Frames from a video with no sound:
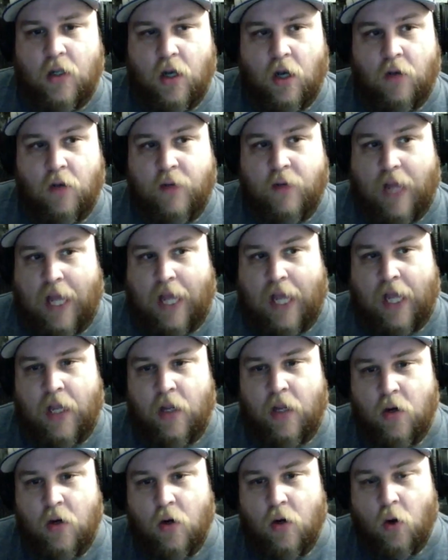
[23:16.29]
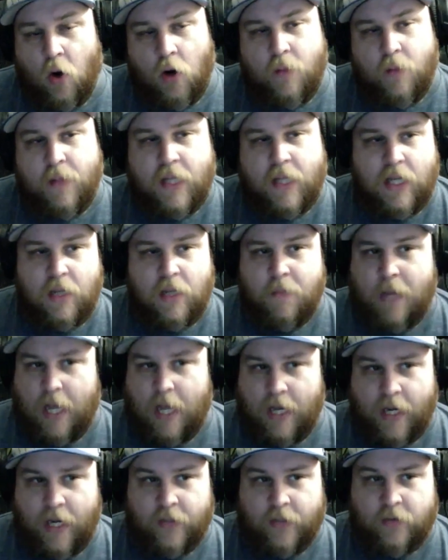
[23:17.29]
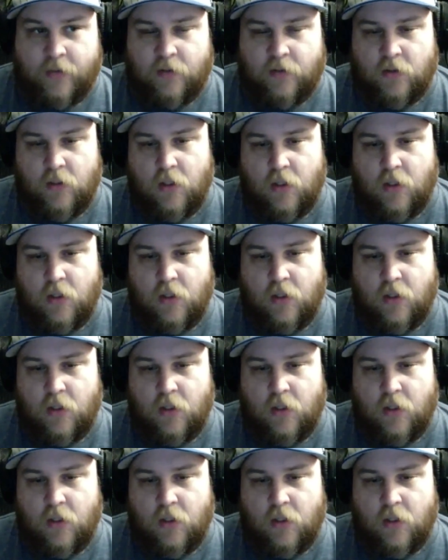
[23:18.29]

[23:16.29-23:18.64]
of her being a badass,